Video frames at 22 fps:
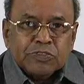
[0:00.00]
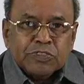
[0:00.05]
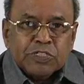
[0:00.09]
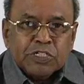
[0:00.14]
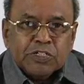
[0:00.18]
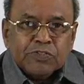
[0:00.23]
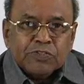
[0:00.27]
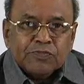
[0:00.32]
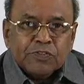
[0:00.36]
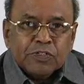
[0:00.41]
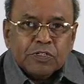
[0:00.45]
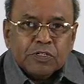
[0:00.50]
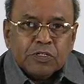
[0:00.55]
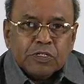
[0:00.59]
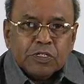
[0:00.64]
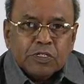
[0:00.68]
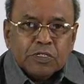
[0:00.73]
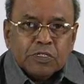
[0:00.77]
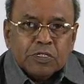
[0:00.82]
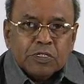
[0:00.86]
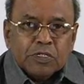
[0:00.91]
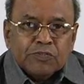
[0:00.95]
Therefore,
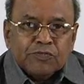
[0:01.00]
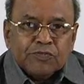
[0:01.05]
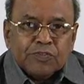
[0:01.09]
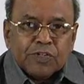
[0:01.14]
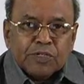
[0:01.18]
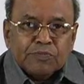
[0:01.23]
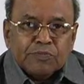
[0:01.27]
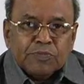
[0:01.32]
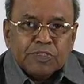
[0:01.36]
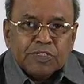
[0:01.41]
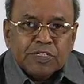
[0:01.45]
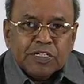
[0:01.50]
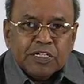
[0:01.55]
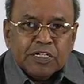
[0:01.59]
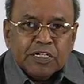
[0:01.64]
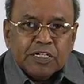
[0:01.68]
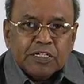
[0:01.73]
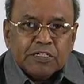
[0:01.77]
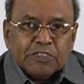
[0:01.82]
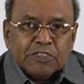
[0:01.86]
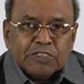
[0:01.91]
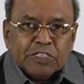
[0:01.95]
from
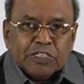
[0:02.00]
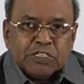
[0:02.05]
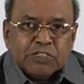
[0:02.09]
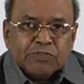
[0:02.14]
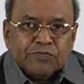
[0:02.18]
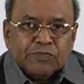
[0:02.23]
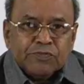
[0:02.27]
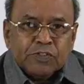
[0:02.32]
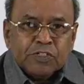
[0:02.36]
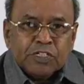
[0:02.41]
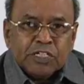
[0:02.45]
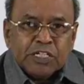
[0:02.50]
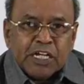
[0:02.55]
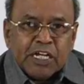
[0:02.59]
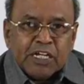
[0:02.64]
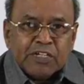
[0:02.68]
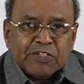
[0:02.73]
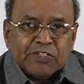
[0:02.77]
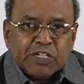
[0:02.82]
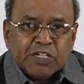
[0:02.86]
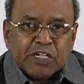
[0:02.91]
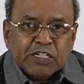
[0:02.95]
here C4
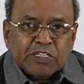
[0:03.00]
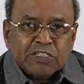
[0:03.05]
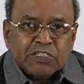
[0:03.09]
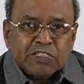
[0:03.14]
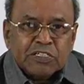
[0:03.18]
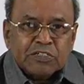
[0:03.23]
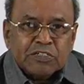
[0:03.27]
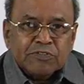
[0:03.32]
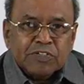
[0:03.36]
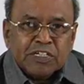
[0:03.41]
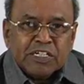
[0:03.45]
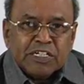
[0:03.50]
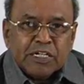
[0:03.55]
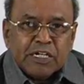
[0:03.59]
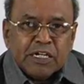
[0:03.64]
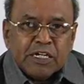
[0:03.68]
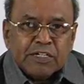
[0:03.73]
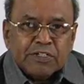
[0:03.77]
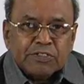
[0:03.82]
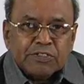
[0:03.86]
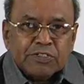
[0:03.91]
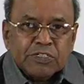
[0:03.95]
dash or C1
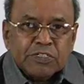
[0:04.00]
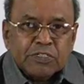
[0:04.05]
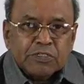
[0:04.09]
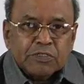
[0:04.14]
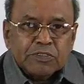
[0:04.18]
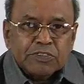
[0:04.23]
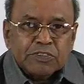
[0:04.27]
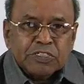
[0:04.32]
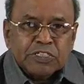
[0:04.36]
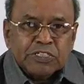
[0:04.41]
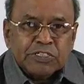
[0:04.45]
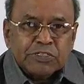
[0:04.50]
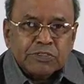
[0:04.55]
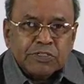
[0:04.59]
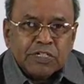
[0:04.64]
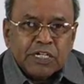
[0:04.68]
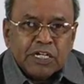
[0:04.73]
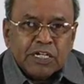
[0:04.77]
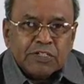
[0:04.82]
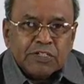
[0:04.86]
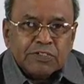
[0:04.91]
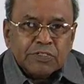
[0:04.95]
dash, C2
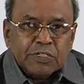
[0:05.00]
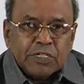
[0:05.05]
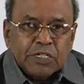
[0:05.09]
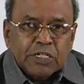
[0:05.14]
dash,